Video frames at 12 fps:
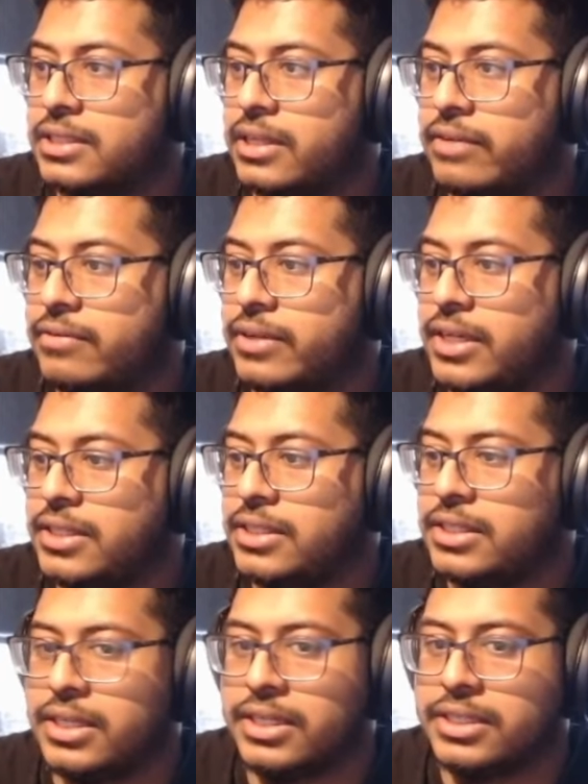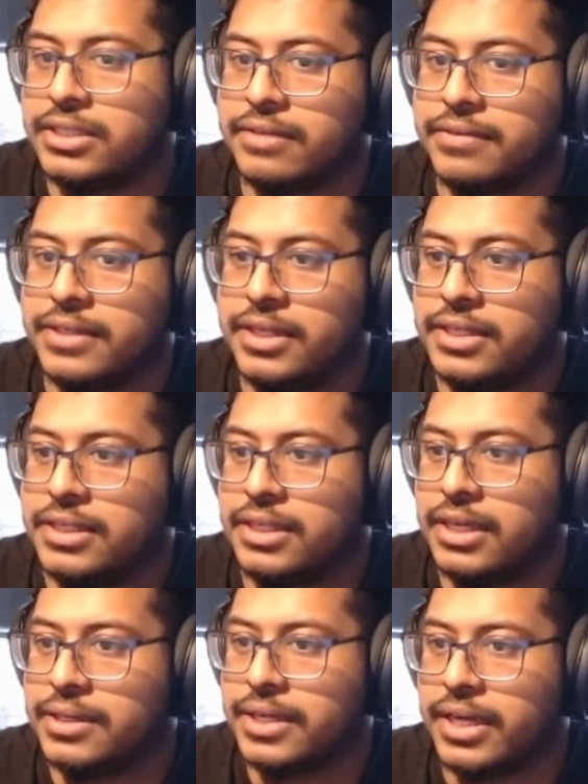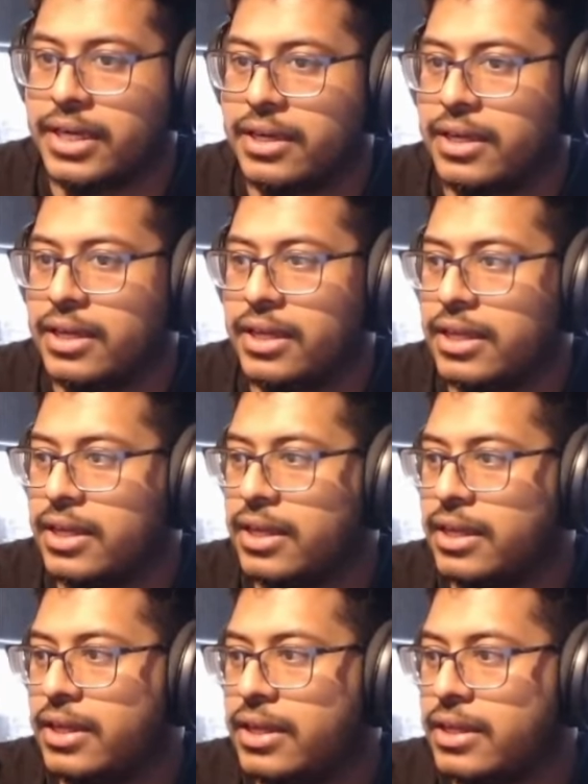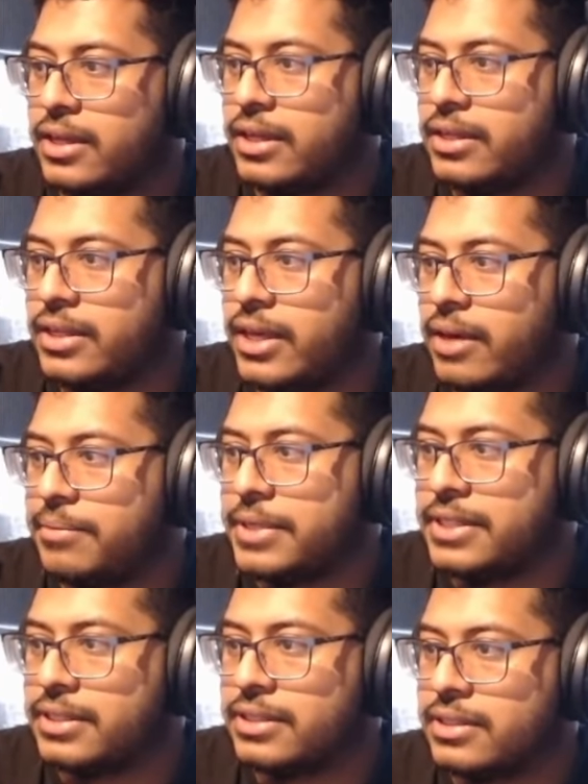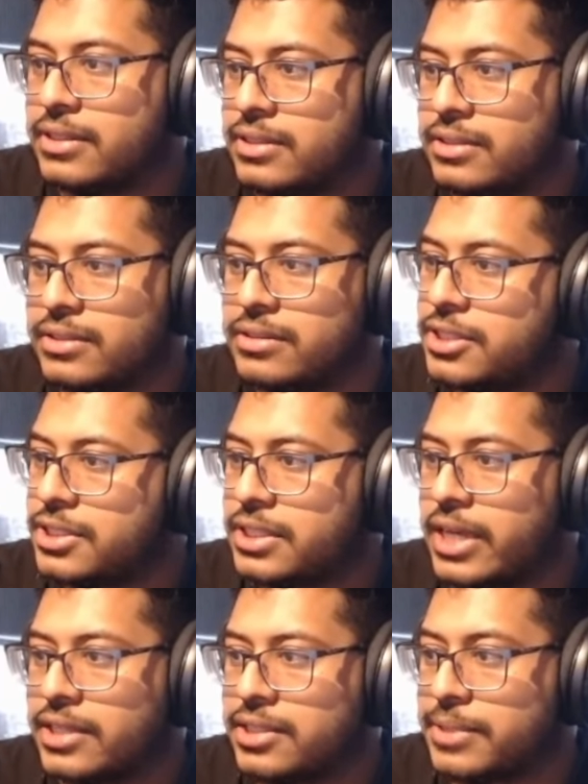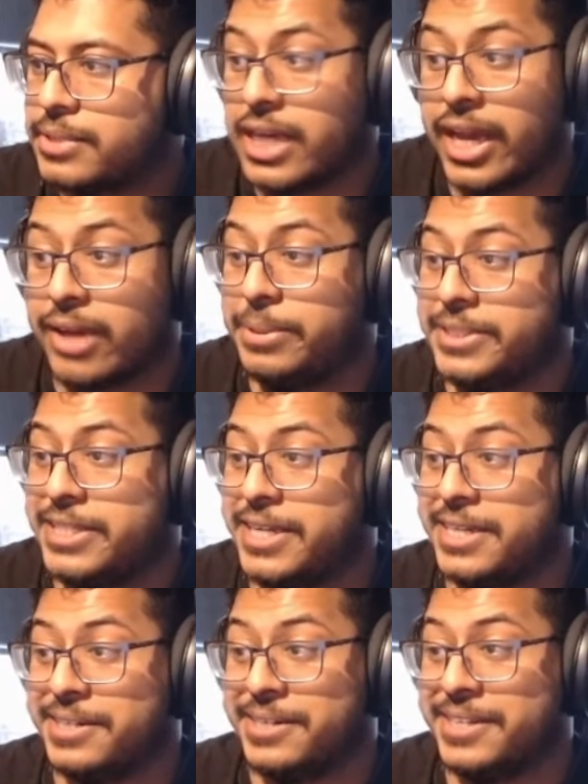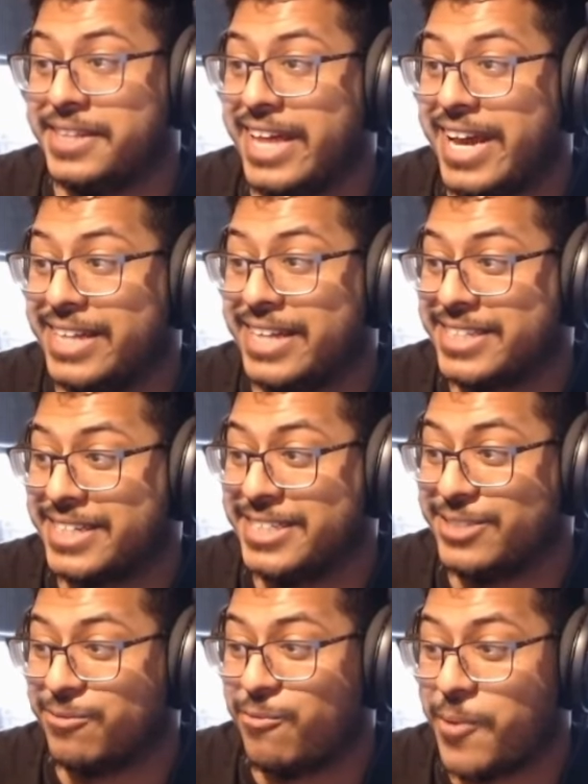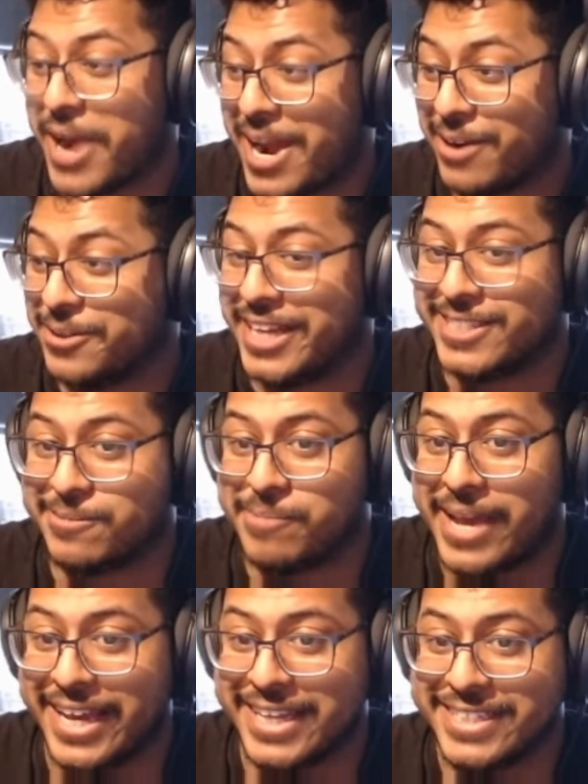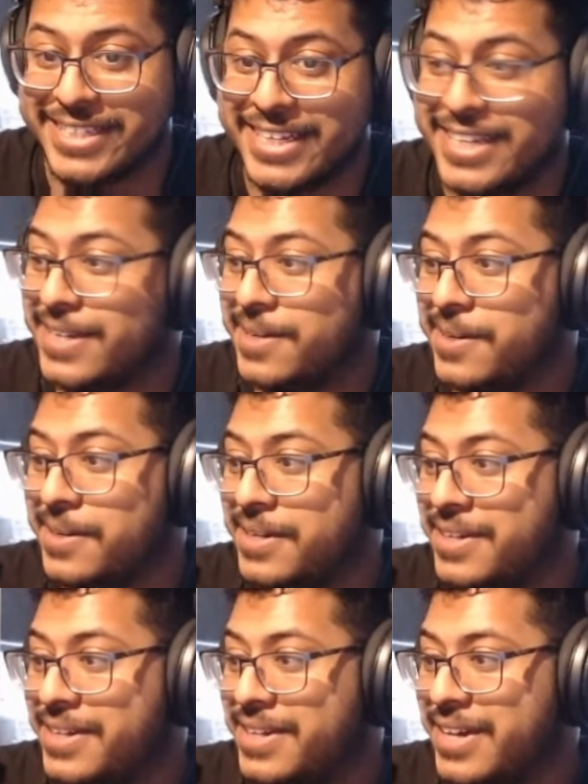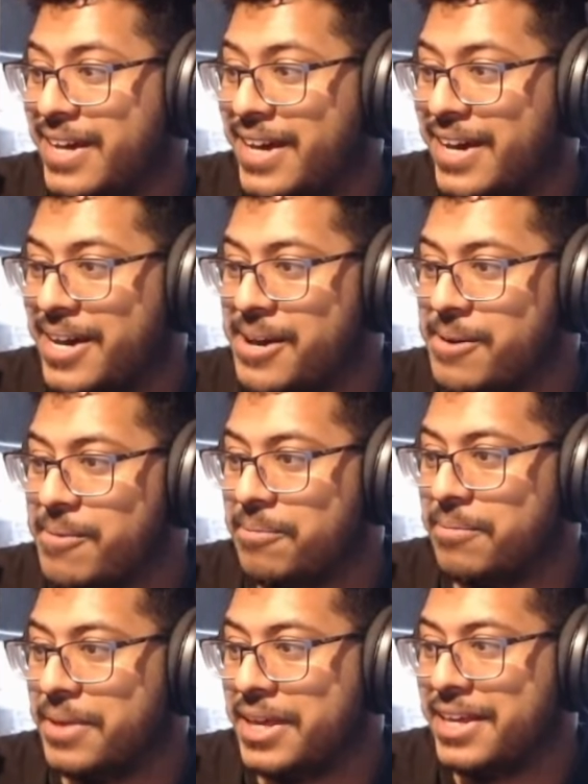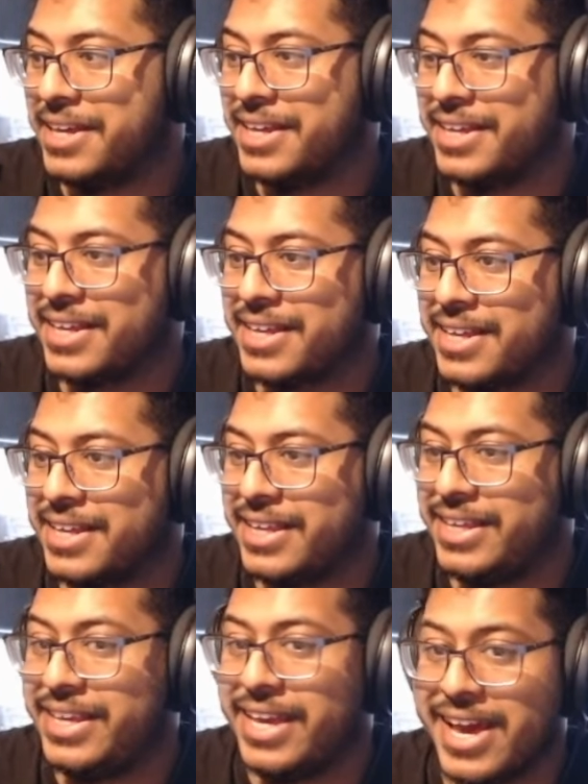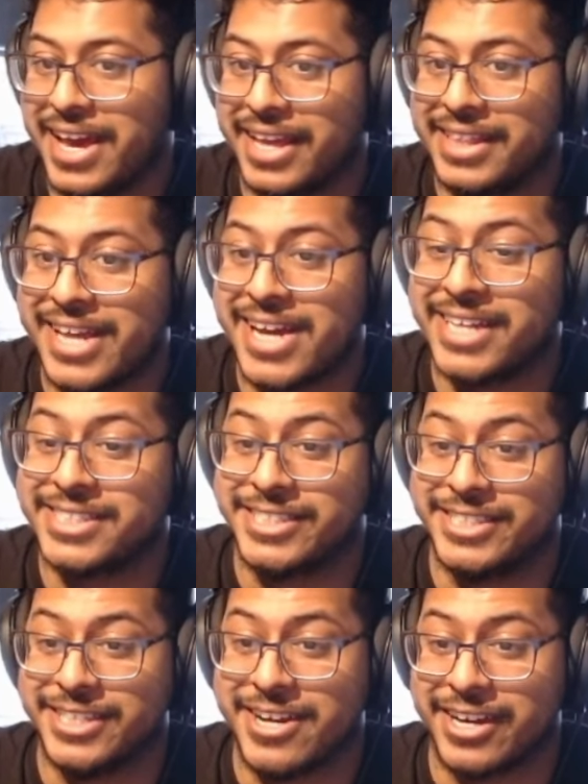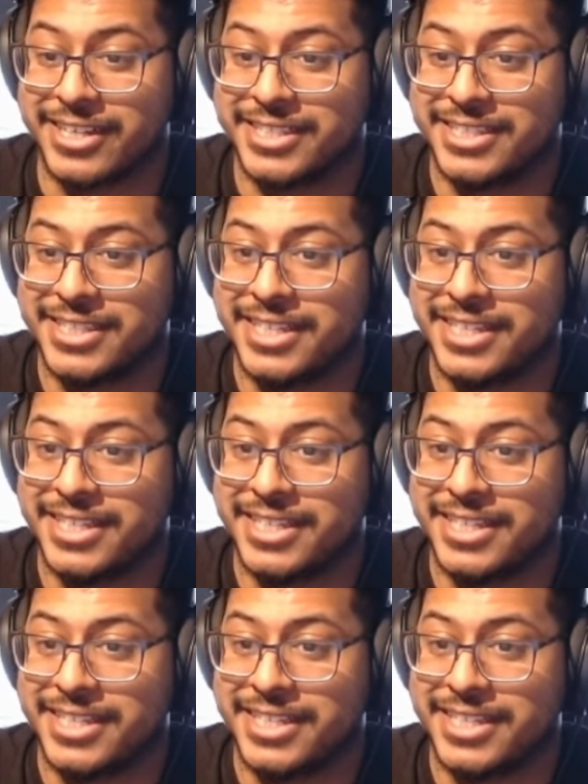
level eighty? It is level eighty. Okay. Yeah, I mean... just get some attack percent on that, because wow, that's bad. Um, yeah, that sucks.